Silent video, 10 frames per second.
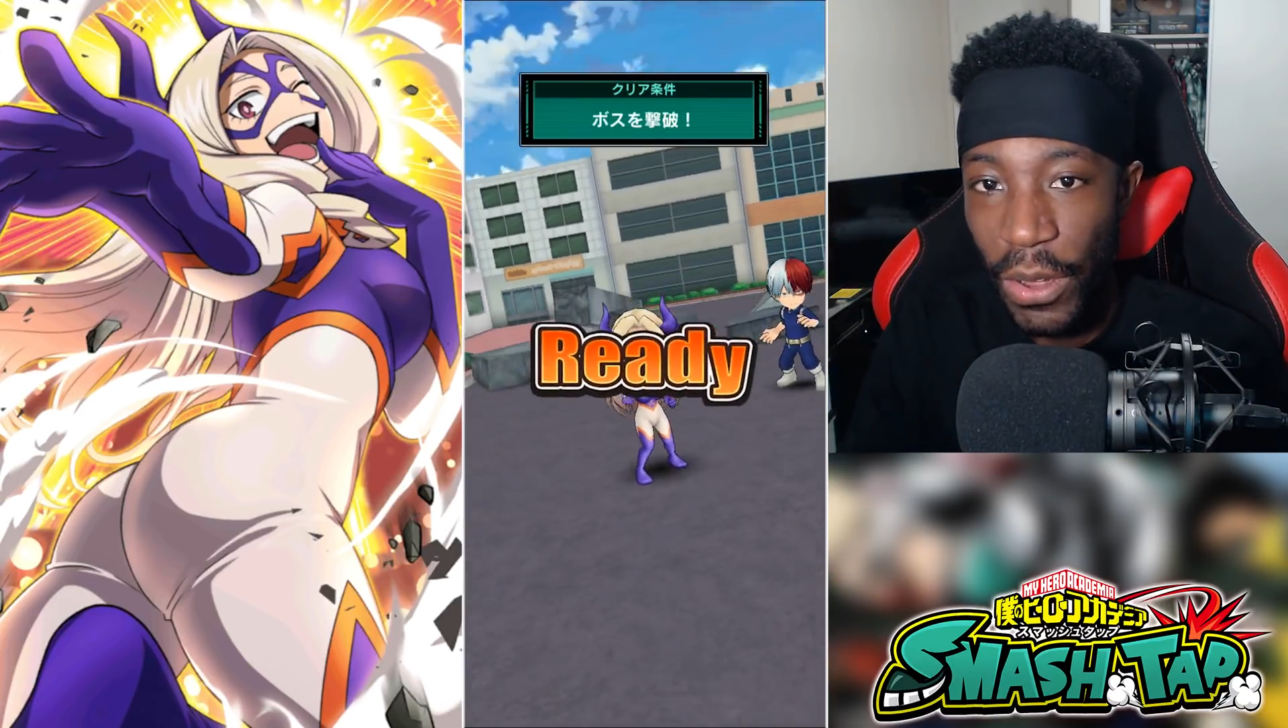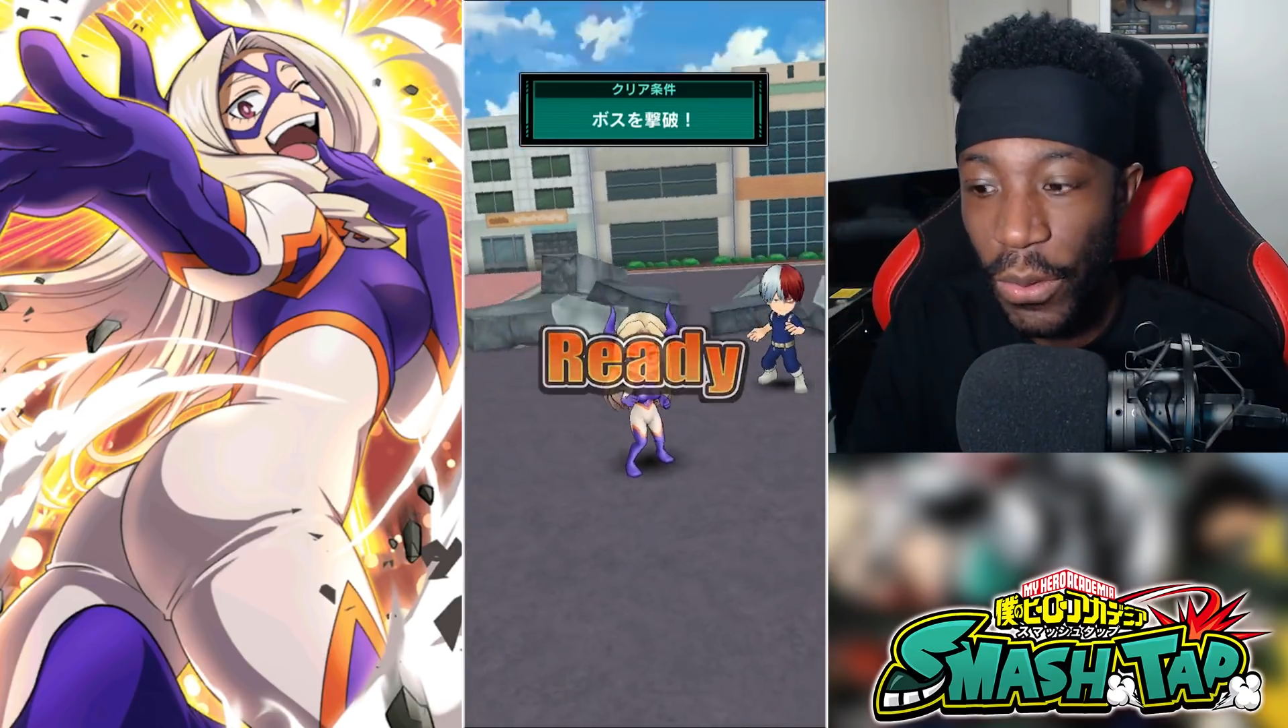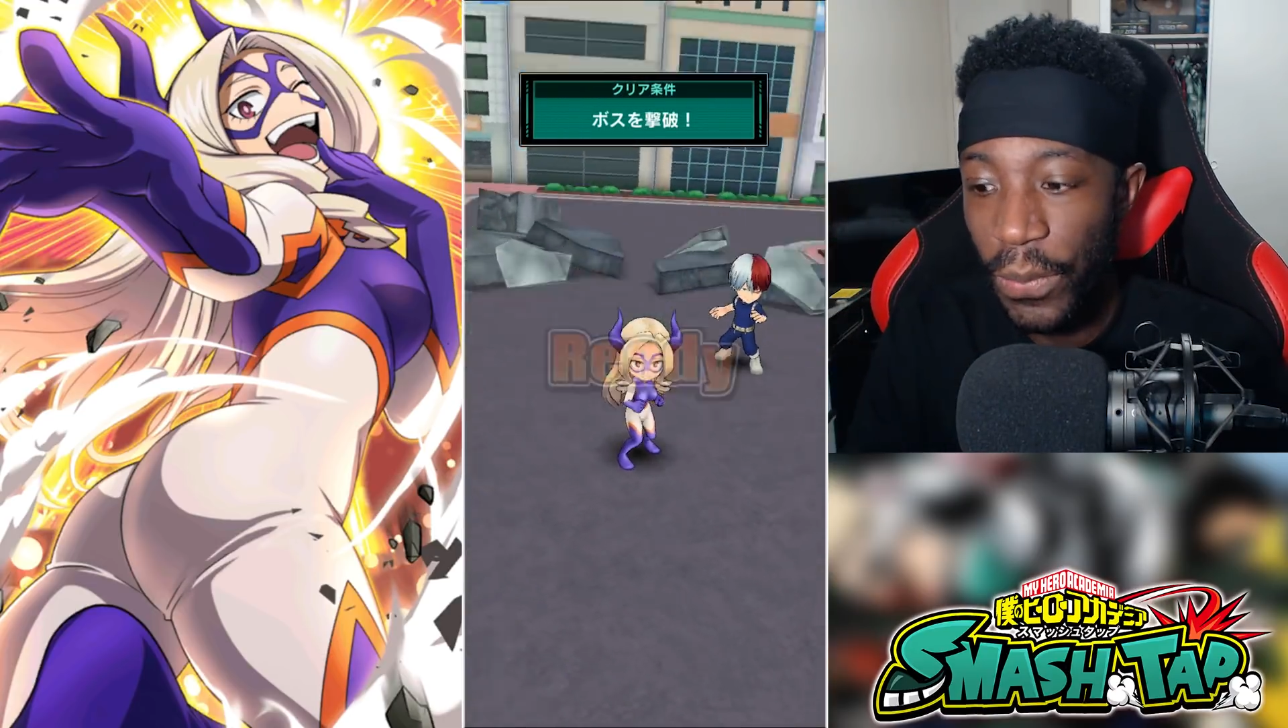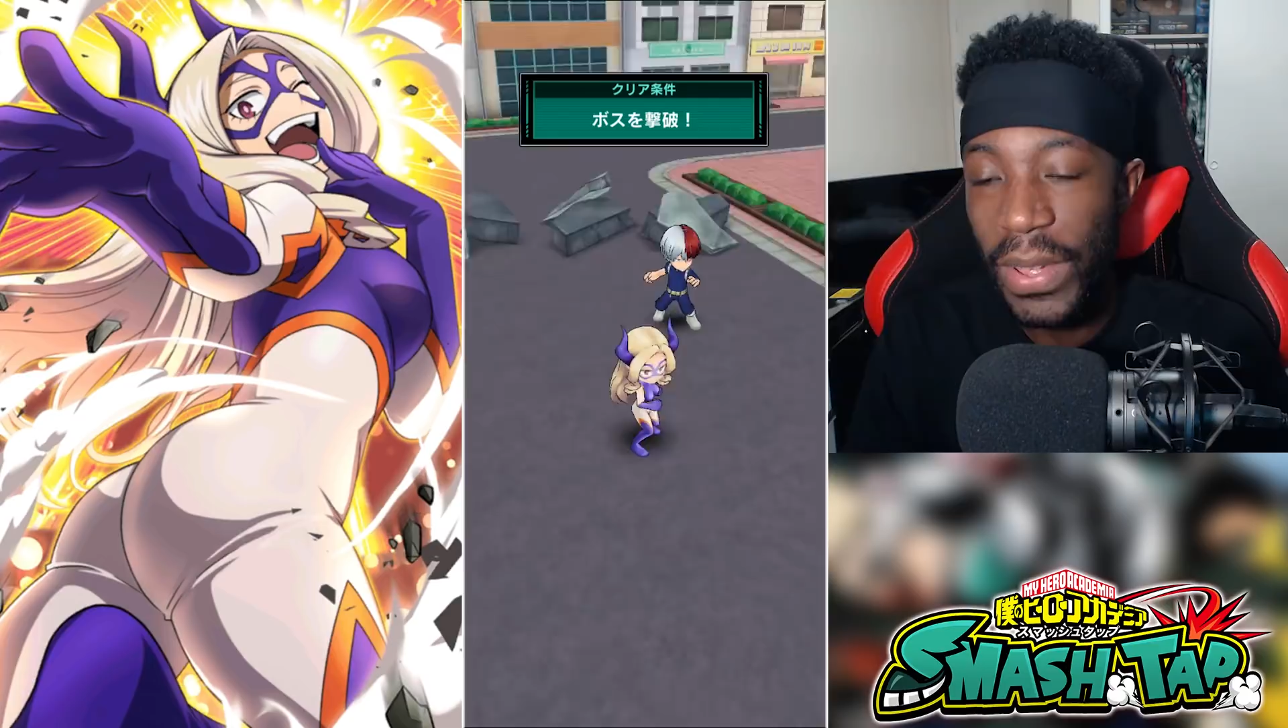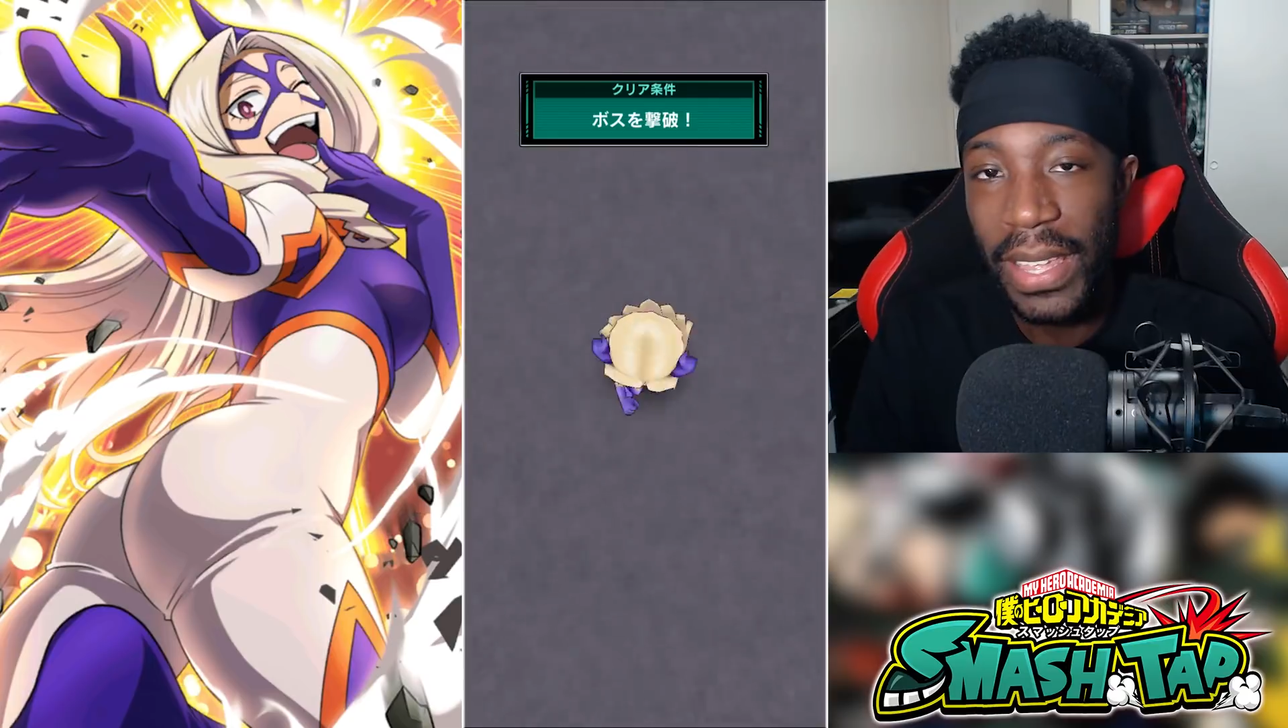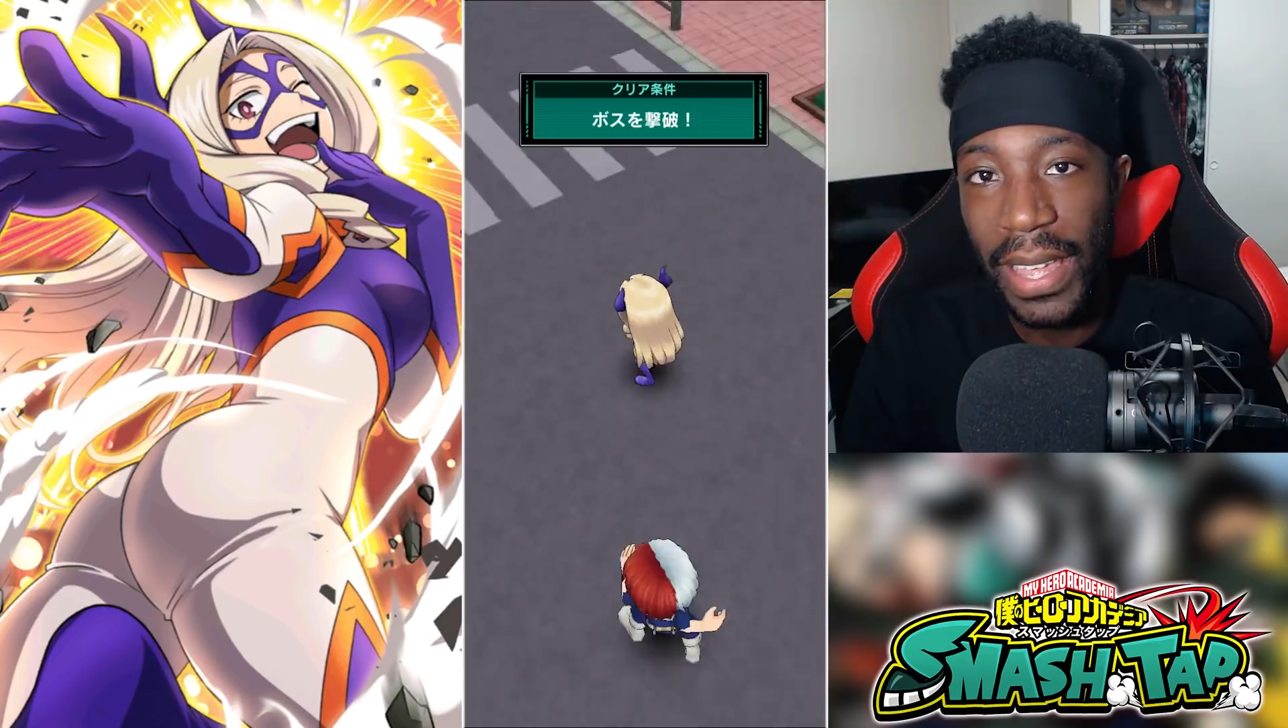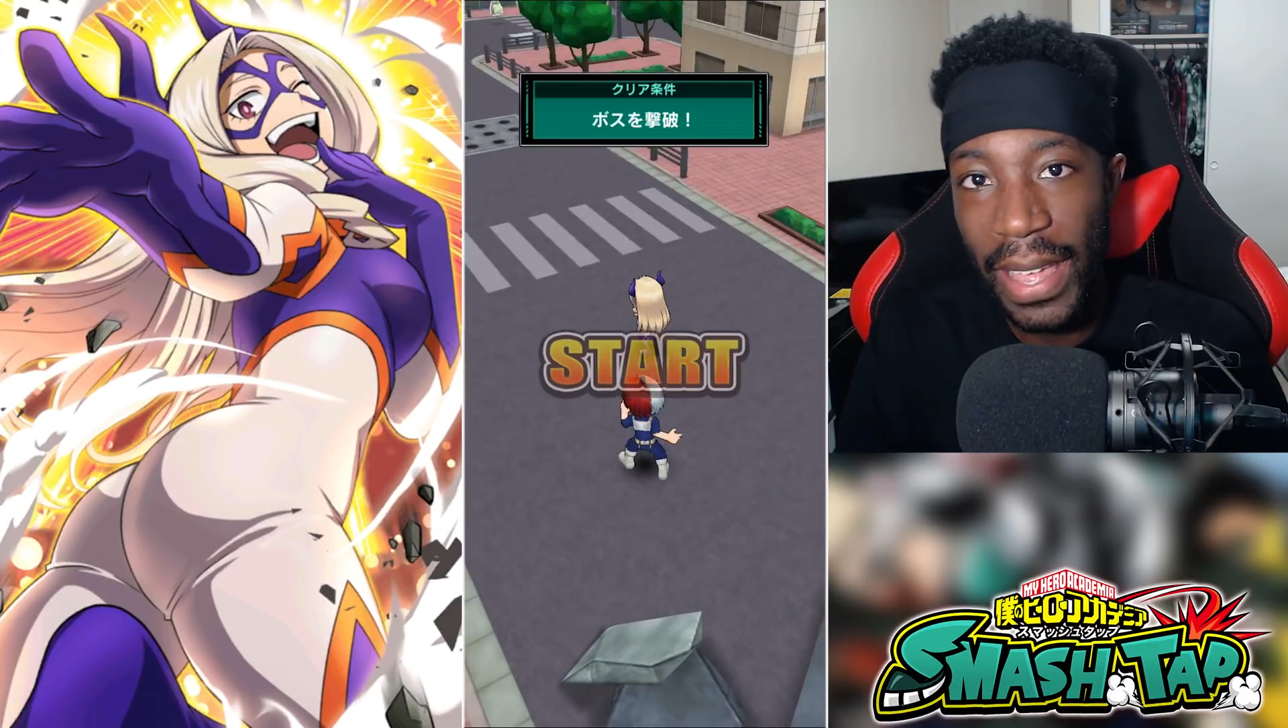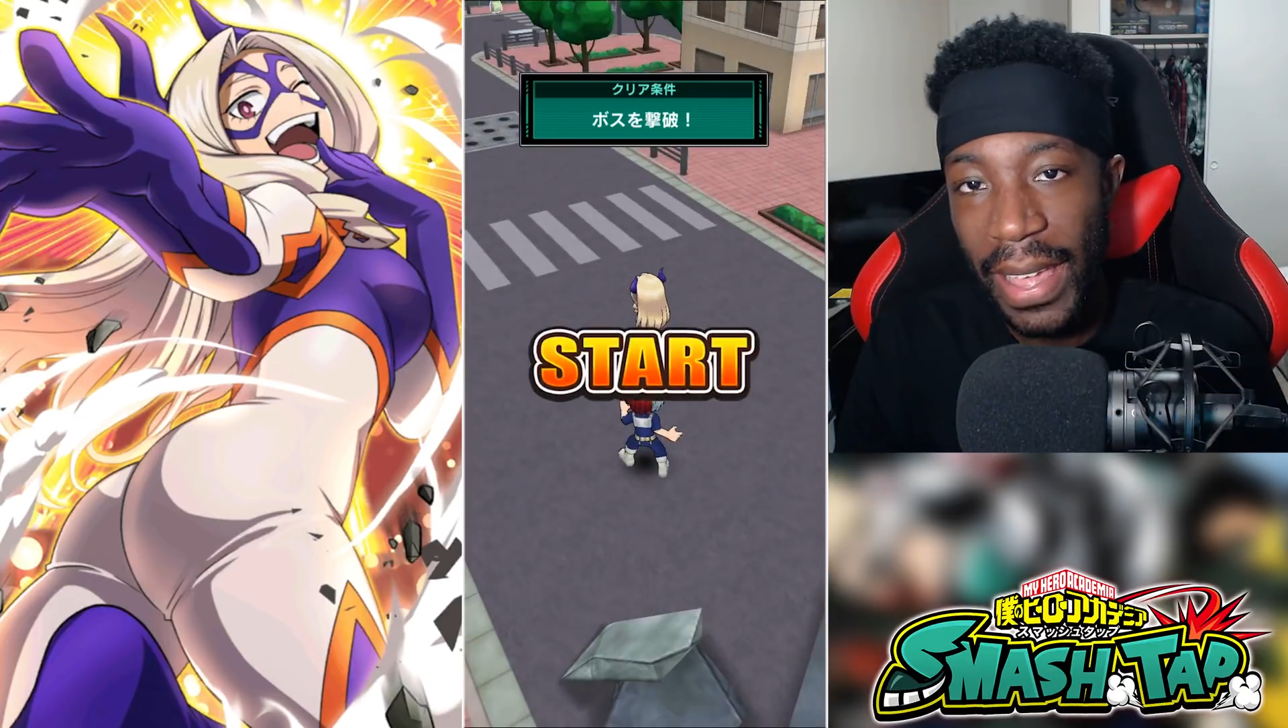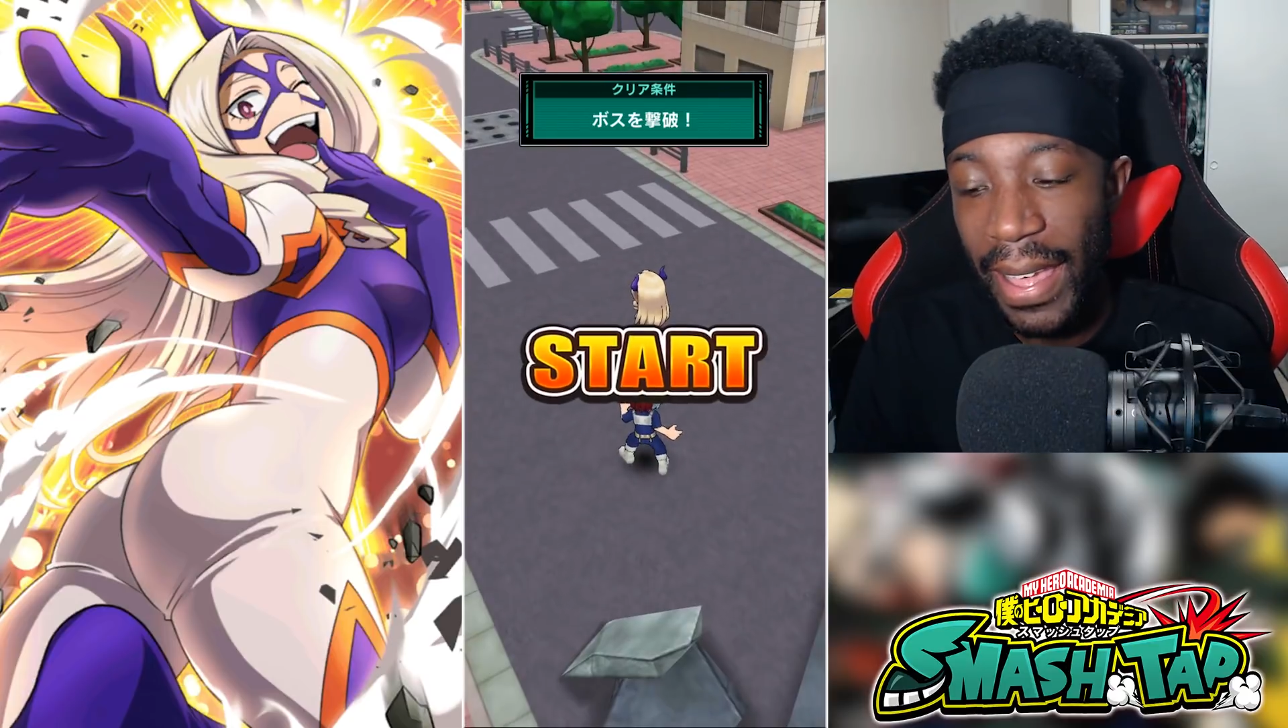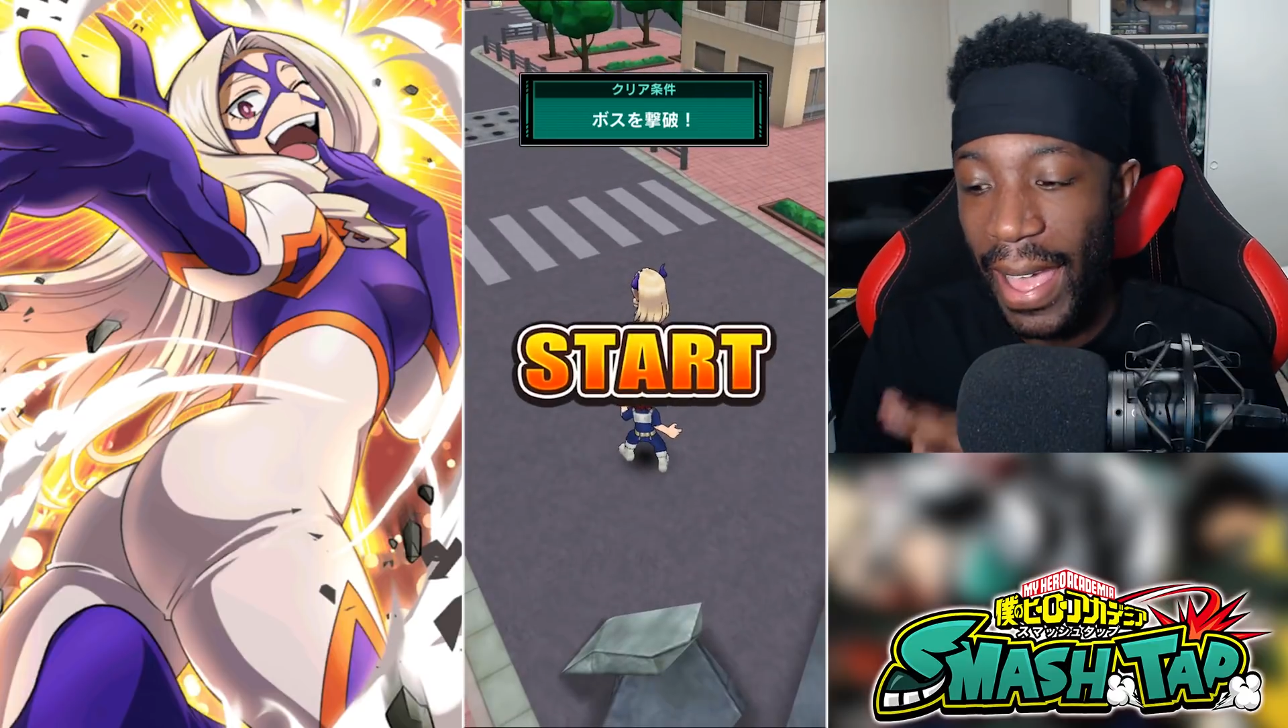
hope we can get